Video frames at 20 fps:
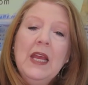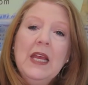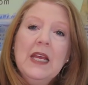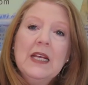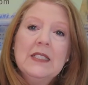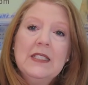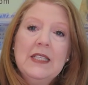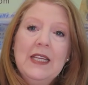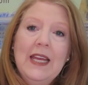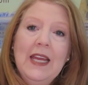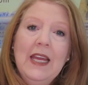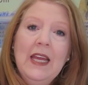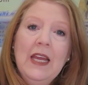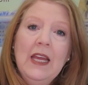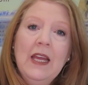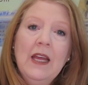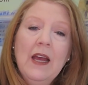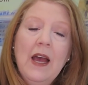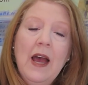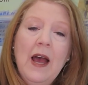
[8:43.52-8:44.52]
is
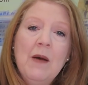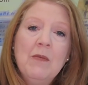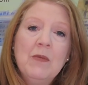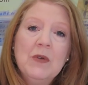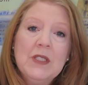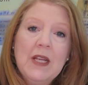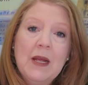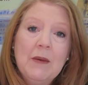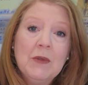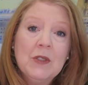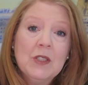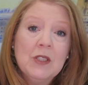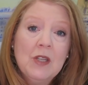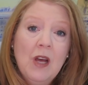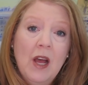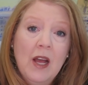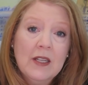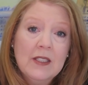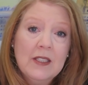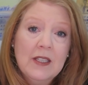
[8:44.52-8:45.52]
he was able to
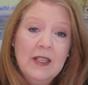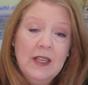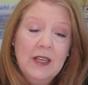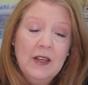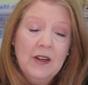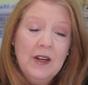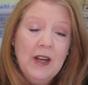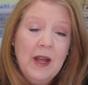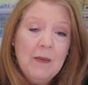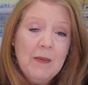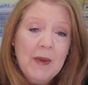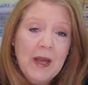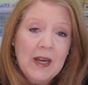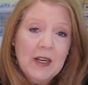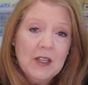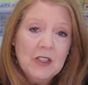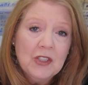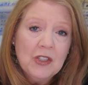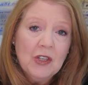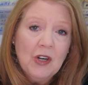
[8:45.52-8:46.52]
talk to the internet
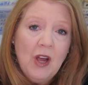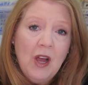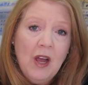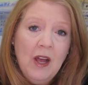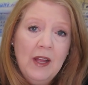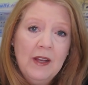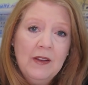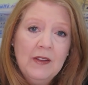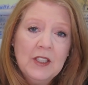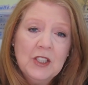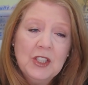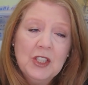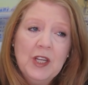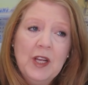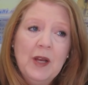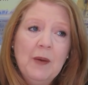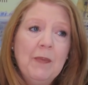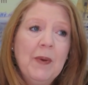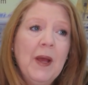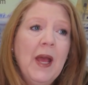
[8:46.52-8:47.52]
manager on the
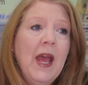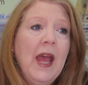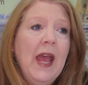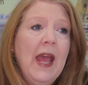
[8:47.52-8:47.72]
ship.